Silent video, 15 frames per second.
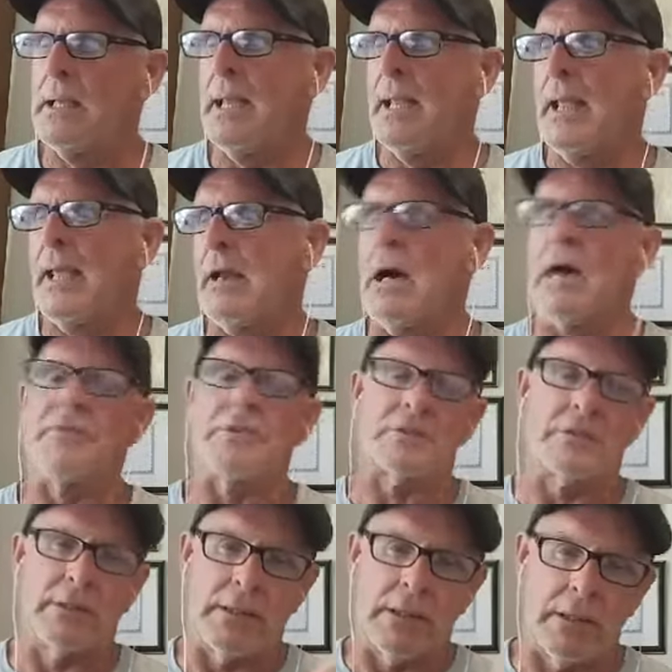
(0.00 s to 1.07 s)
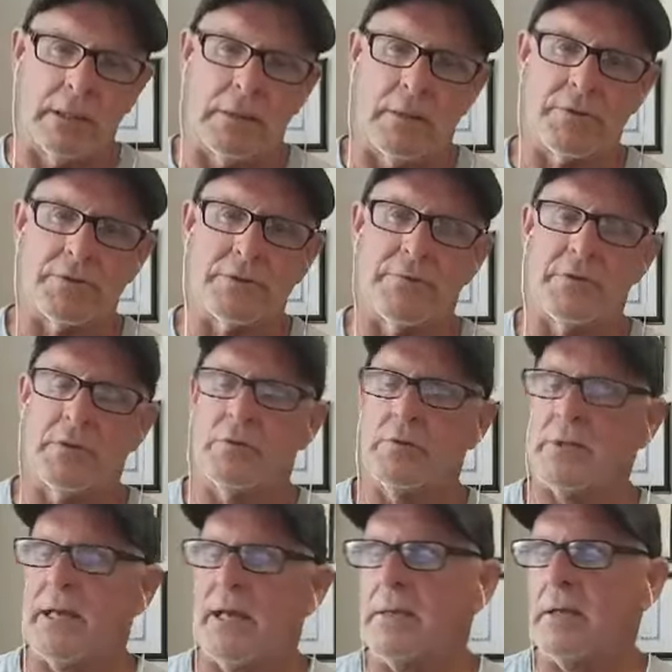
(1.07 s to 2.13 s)
And obviously, those of you
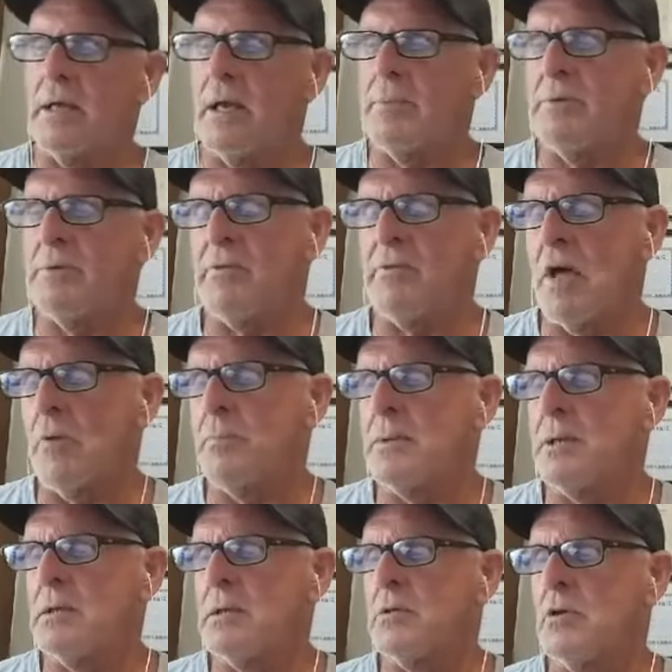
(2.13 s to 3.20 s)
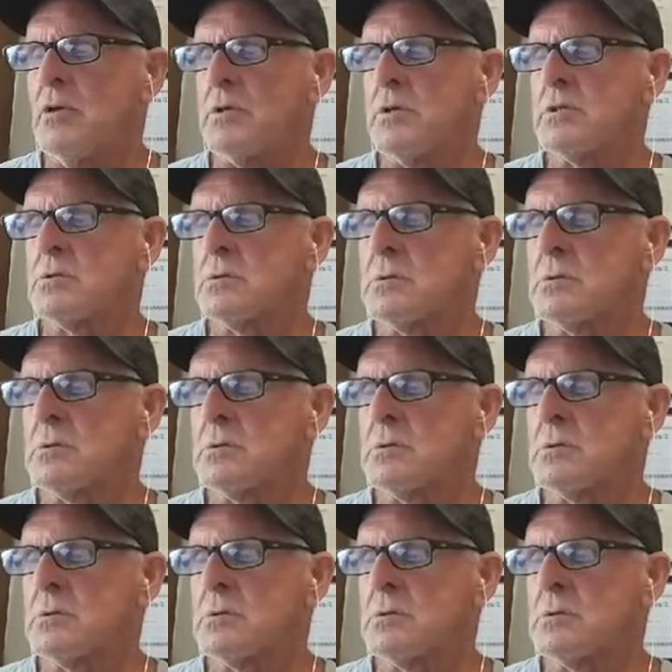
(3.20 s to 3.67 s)
that have been following me notice,